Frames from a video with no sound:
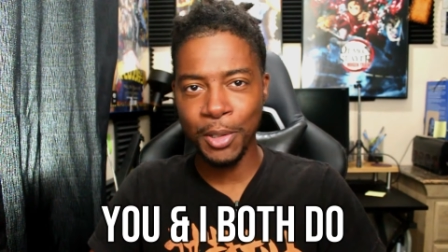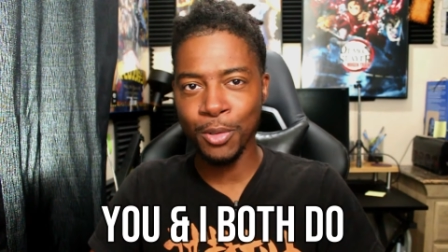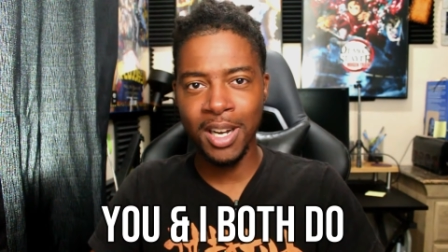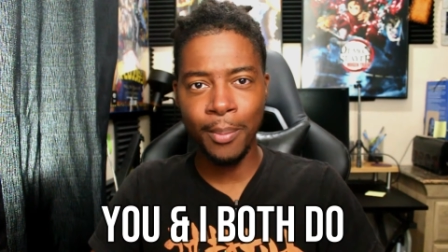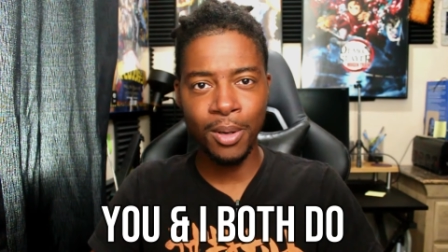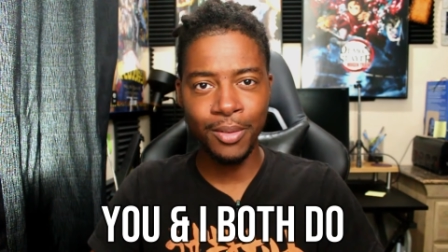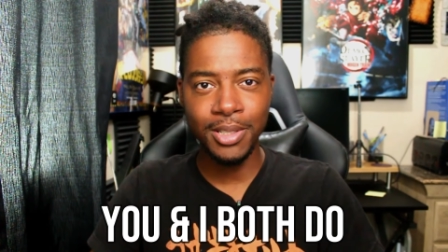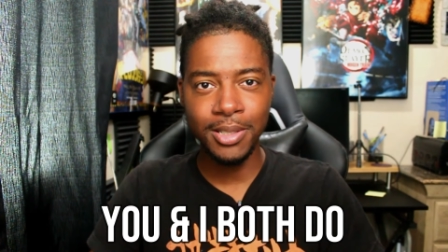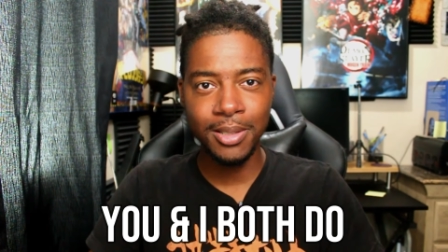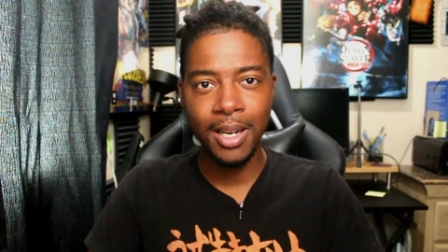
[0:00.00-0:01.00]
You and I both
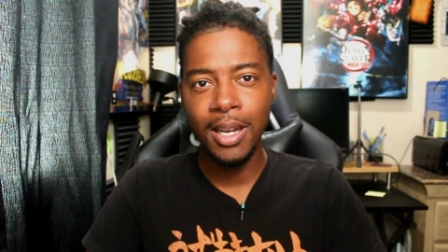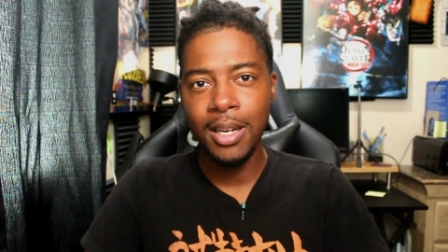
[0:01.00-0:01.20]
do.